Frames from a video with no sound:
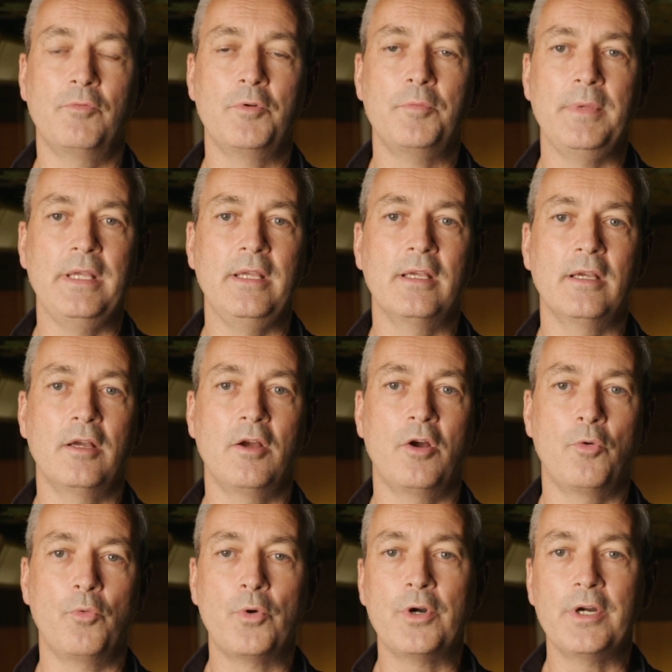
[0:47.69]
would be
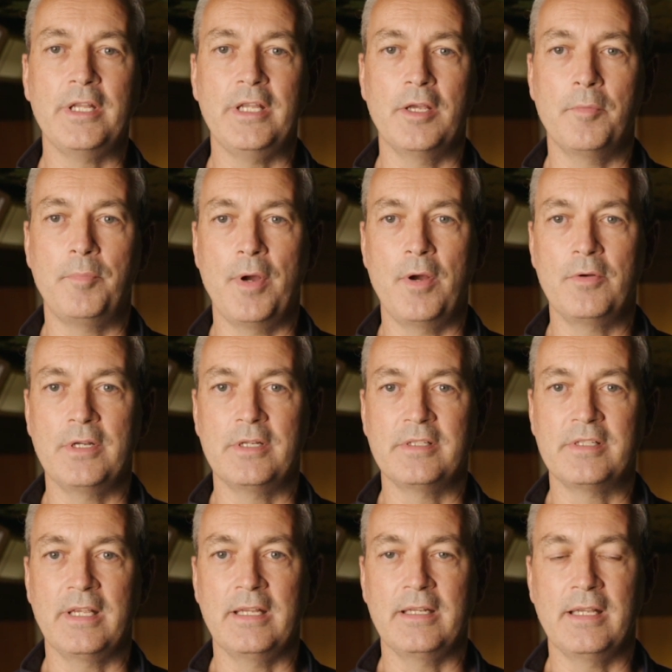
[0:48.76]
a worthy
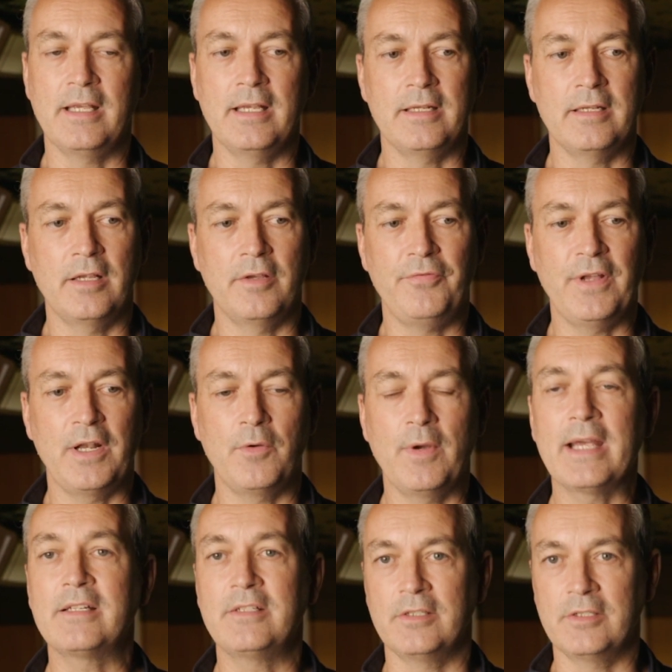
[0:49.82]
opponent and a
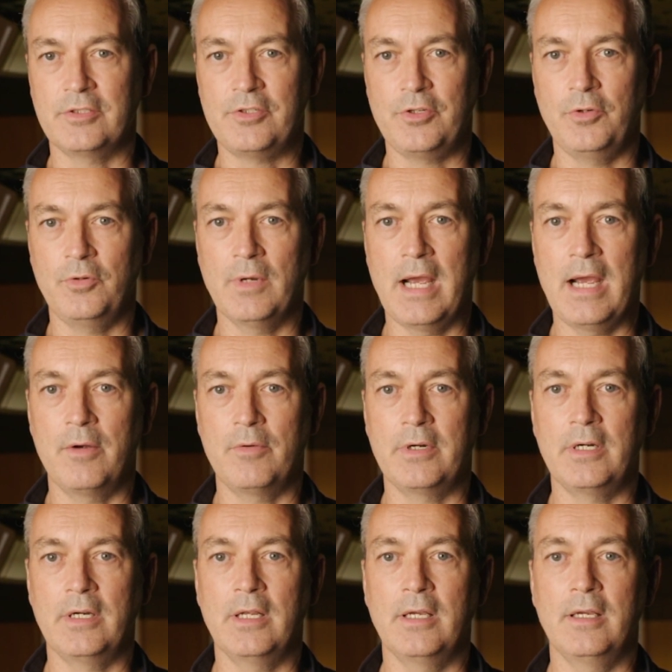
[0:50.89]
fellow actor to
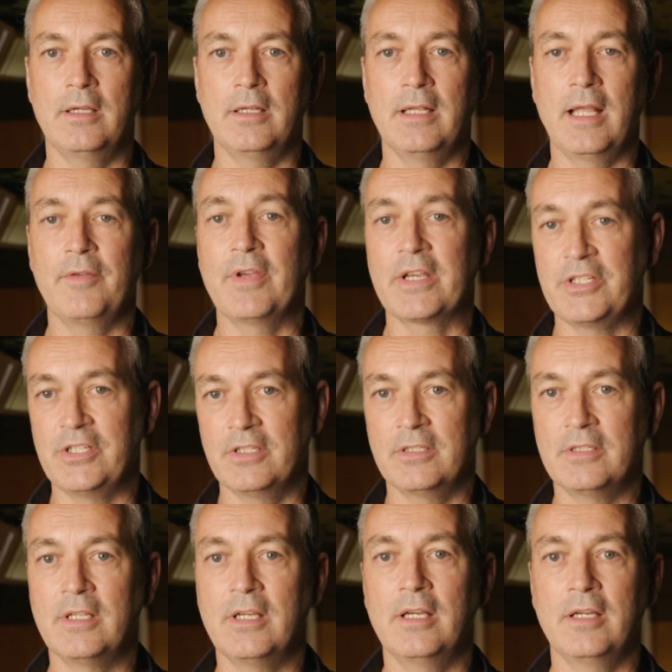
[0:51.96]
our live action
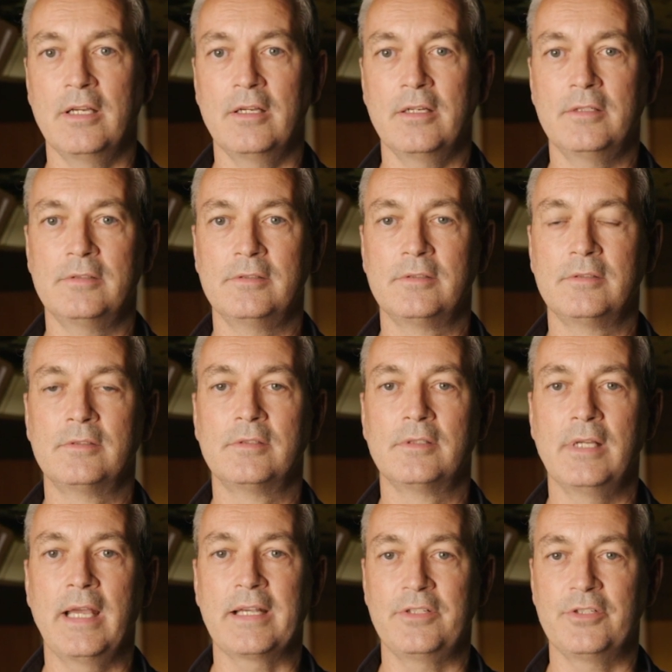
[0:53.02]

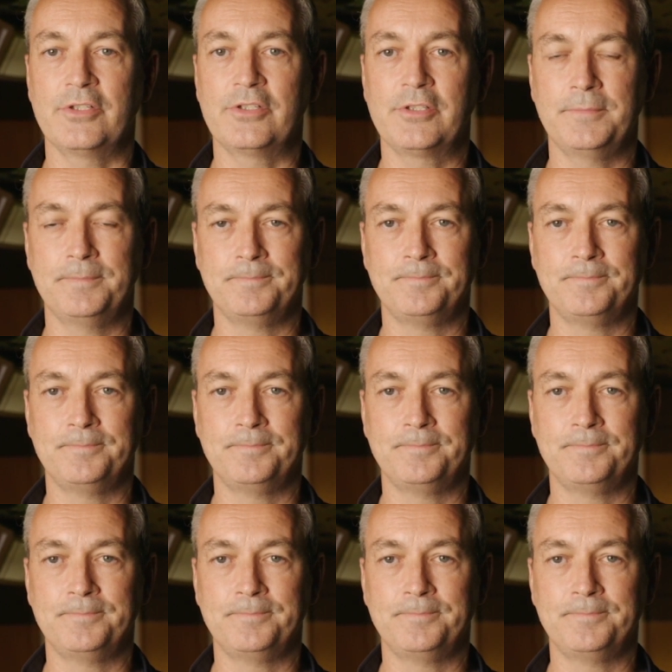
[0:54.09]
actors.